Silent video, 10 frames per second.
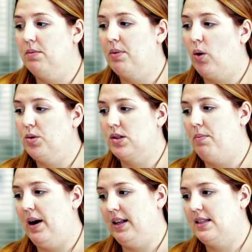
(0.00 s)
but also
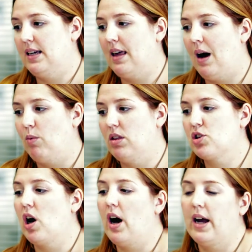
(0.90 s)
balancing that with
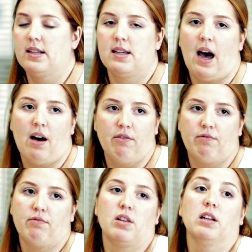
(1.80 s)
trying to have
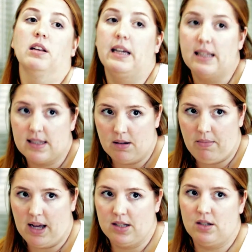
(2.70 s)
the least
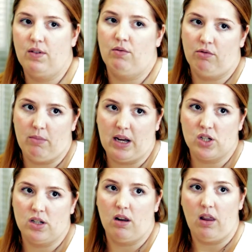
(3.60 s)
amount of
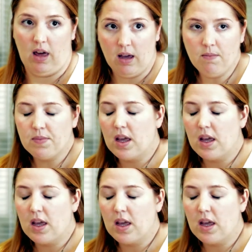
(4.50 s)
information there.